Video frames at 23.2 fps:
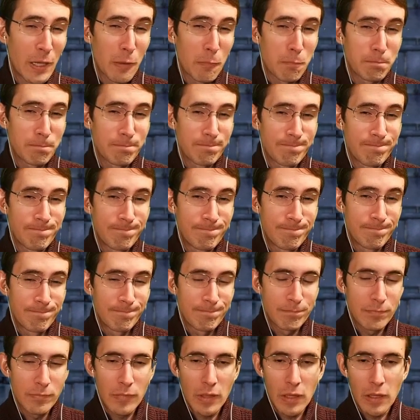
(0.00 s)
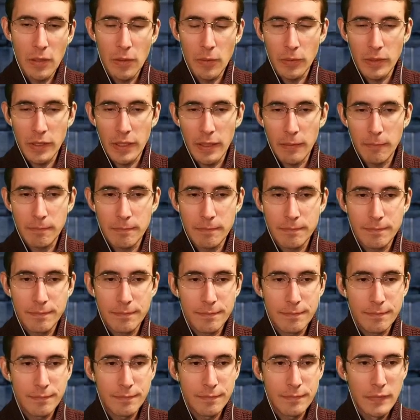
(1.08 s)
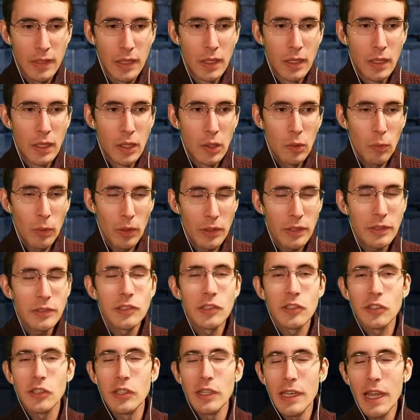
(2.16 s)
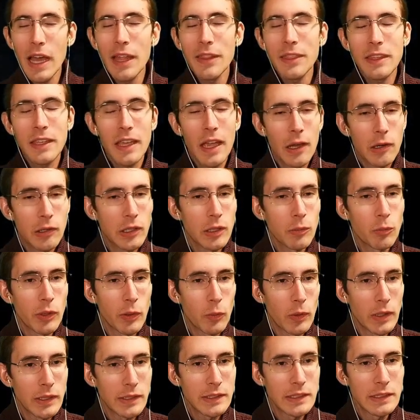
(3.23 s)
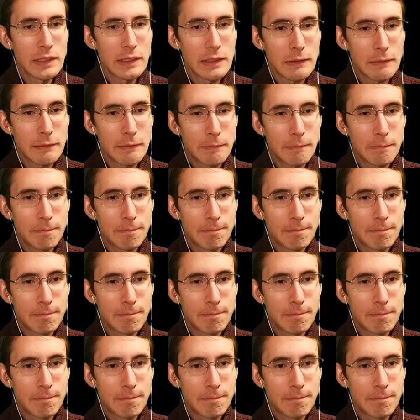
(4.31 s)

Yep. Okay. Well, this is not the outcome we wanted.